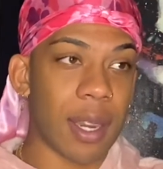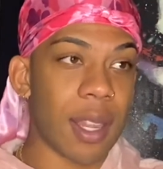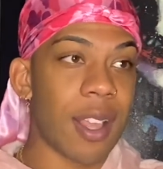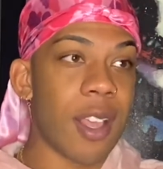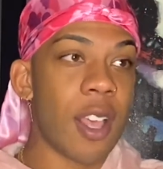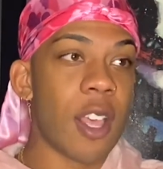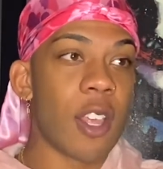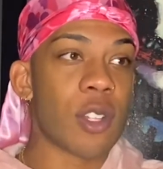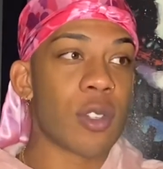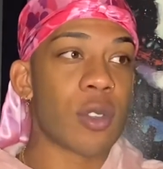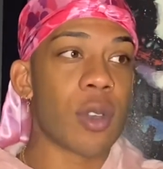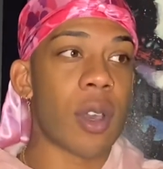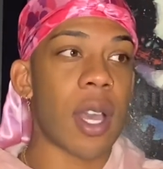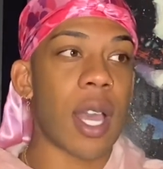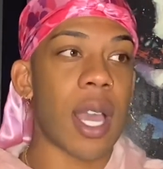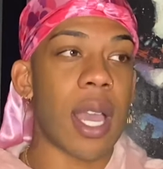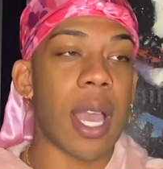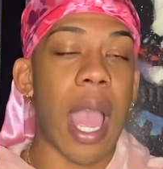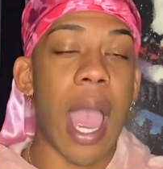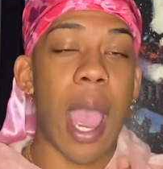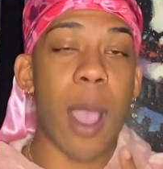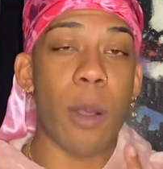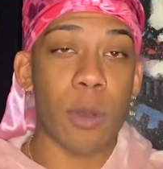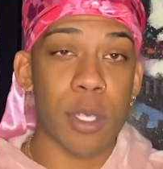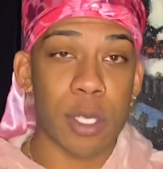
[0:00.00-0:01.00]
So
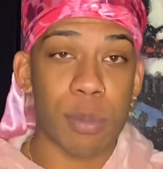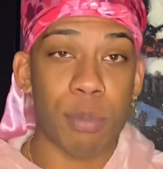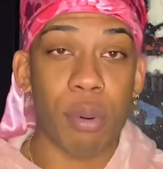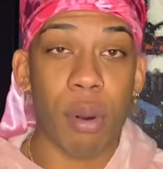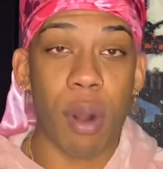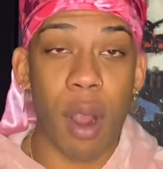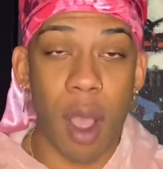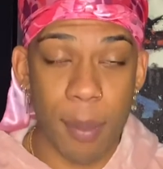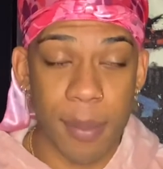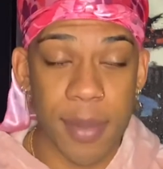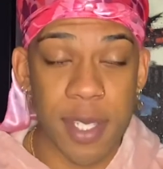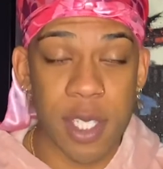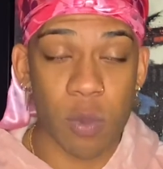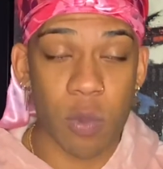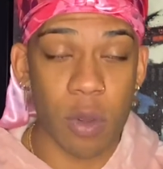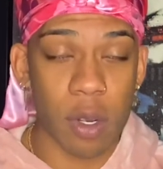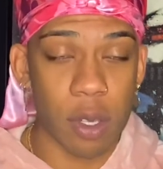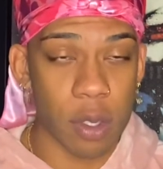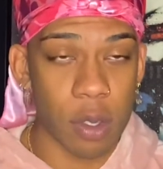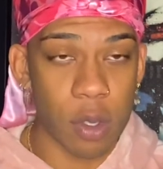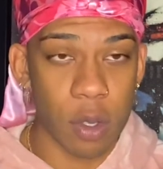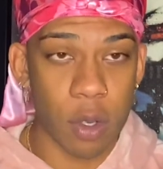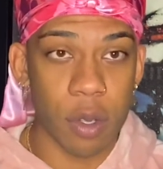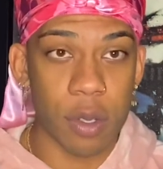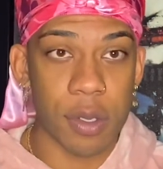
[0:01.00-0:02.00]
I was promised one of
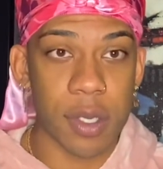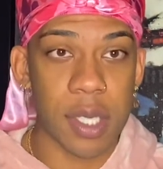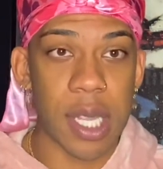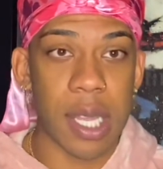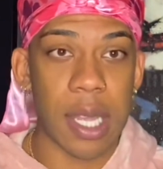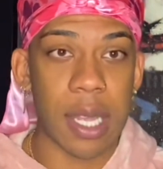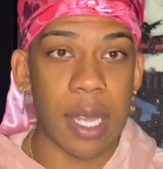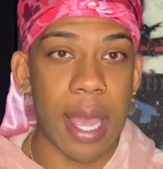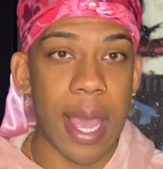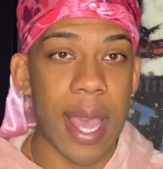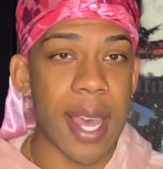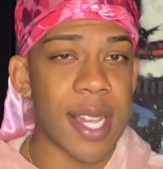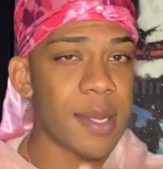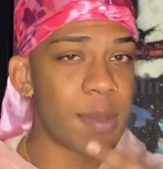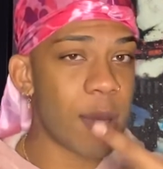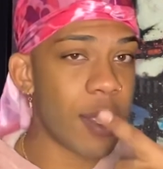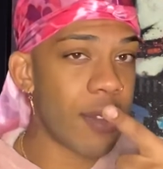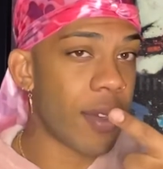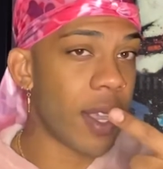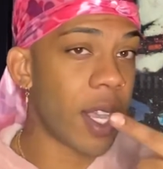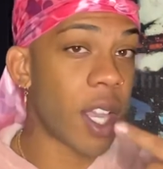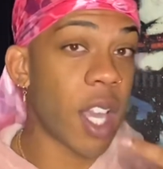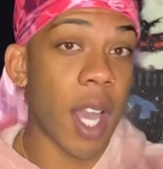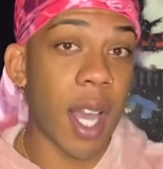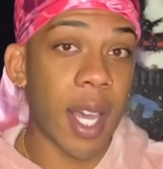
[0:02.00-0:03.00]
those. Ask me if
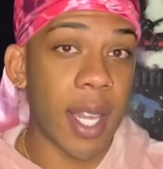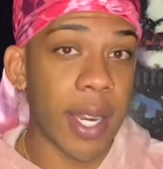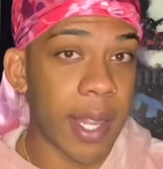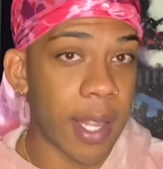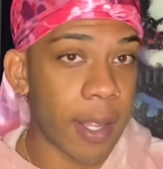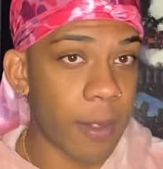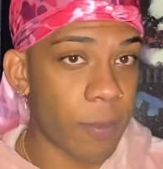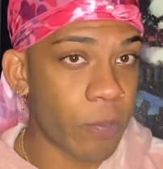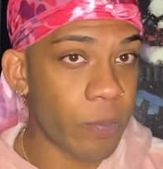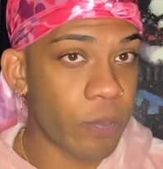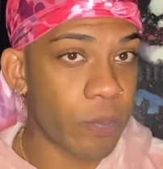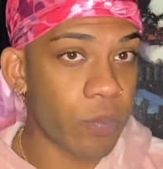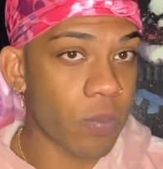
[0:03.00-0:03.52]
I got it.